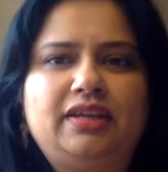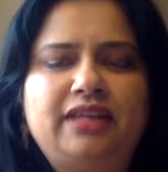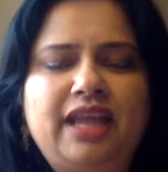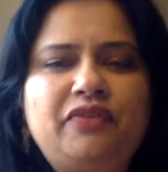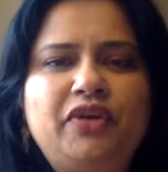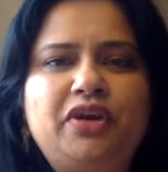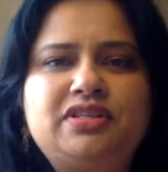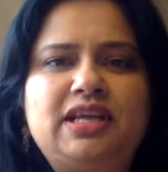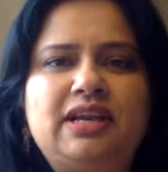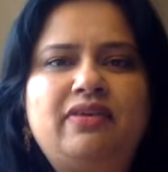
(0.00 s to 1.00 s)
Think for
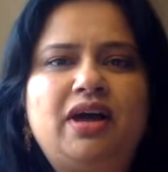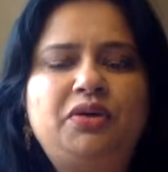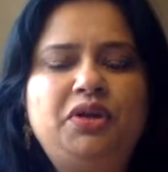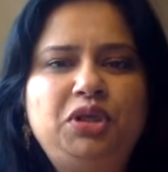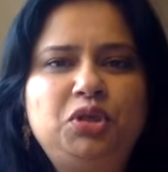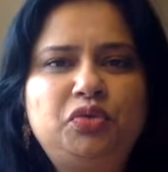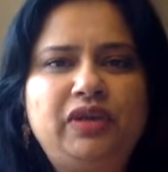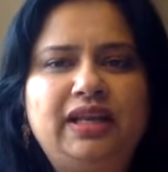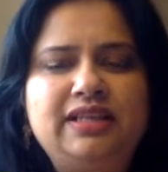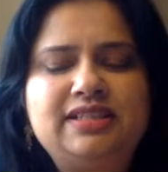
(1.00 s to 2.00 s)
yourself, how do you
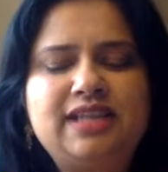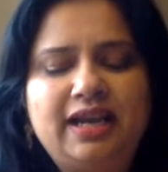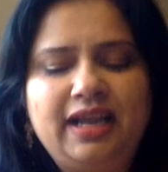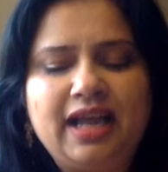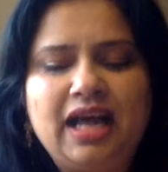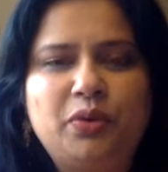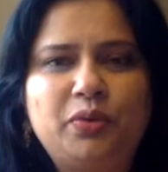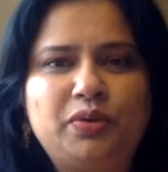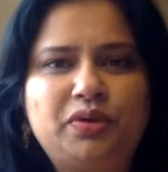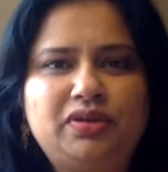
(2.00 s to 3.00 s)
feel exactly?
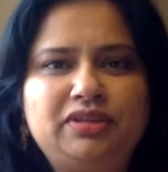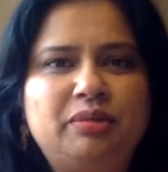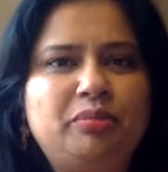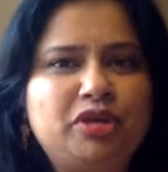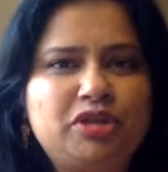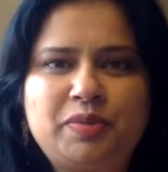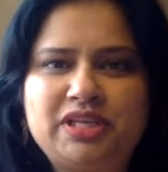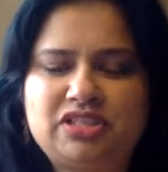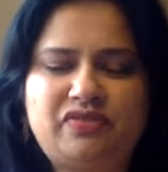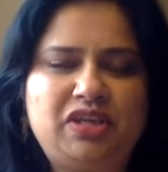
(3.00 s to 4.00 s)
How the more
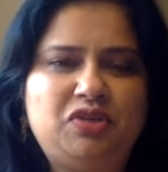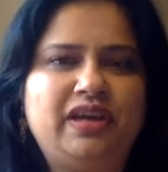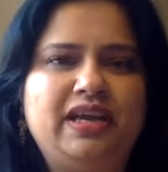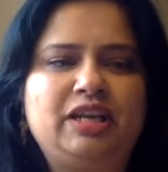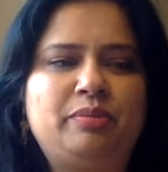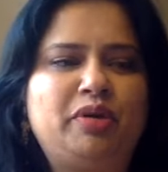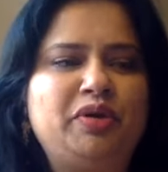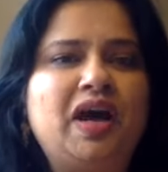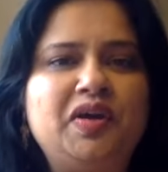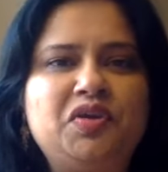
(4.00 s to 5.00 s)
specific you get about
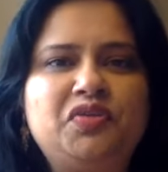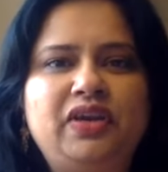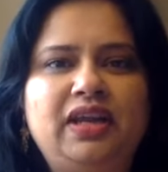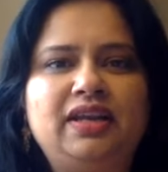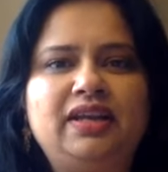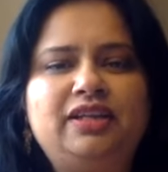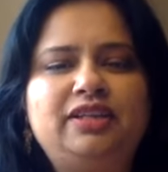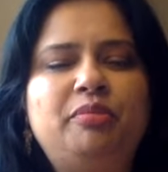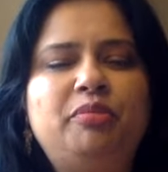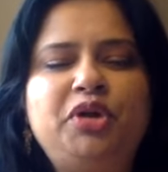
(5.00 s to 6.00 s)
how you feel,
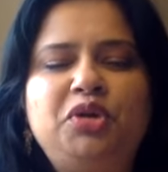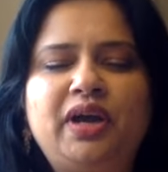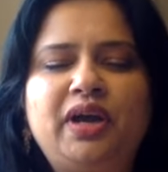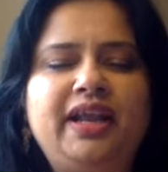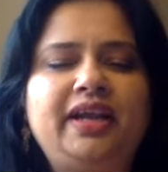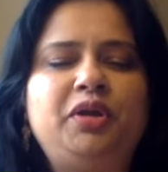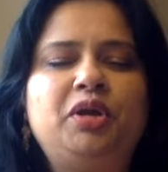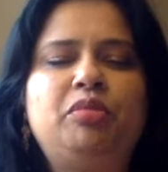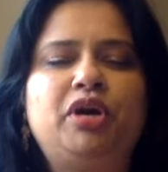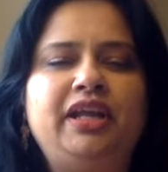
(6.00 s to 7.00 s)
the more you connect to
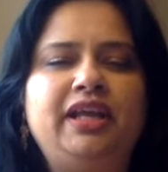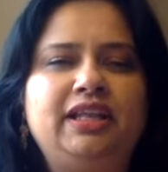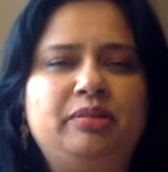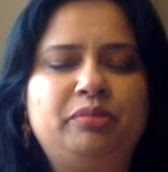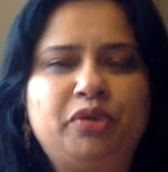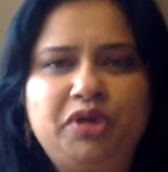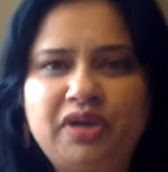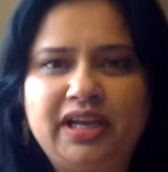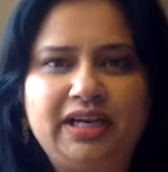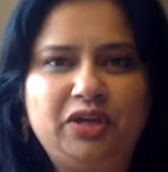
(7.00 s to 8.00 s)
your body and the more you
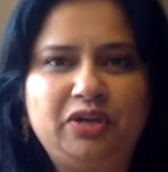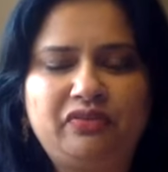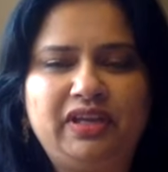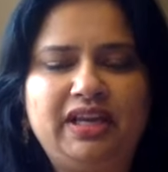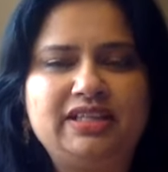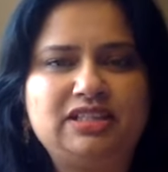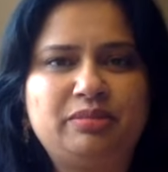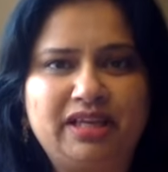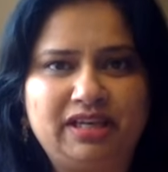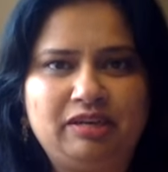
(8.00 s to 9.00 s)
connect to your feelings, the
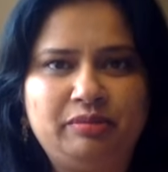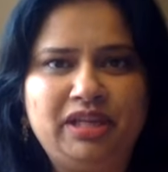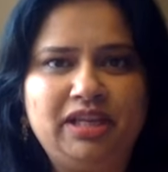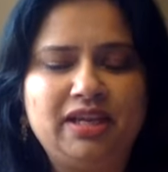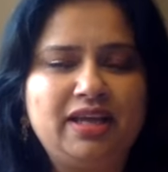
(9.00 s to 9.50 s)
better it'll be.